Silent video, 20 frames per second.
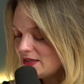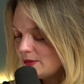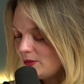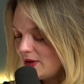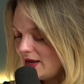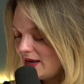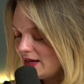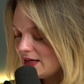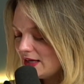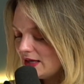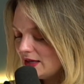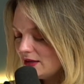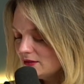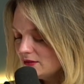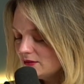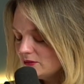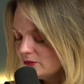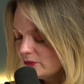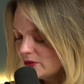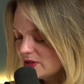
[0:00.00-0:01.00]
did what
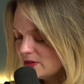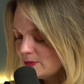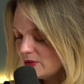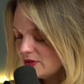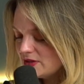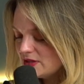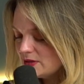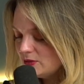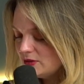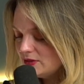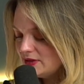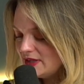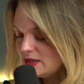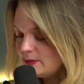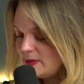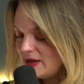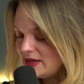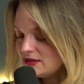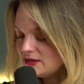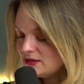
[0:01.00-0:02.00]
any responsible,
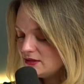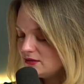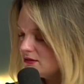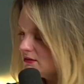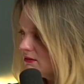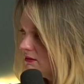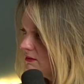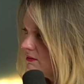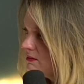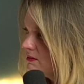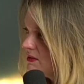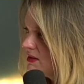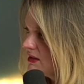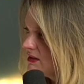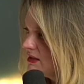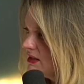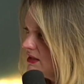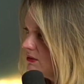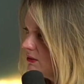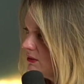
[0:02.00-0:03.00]
independent
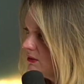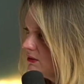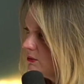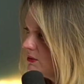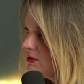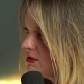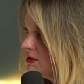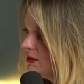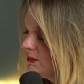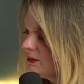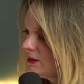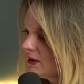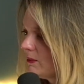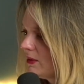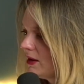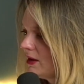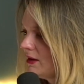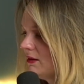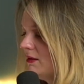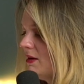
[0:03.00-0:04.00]
16-year-old would do, and I
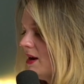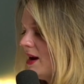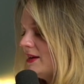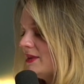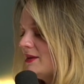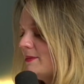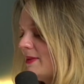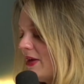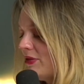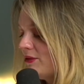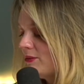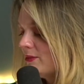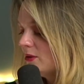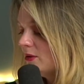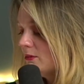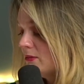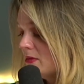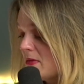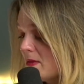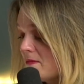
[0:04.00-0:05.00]
went and cried in the bathroom and
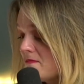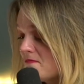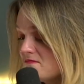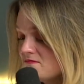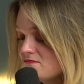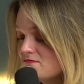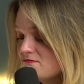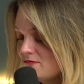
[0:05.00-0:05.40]
called my mum.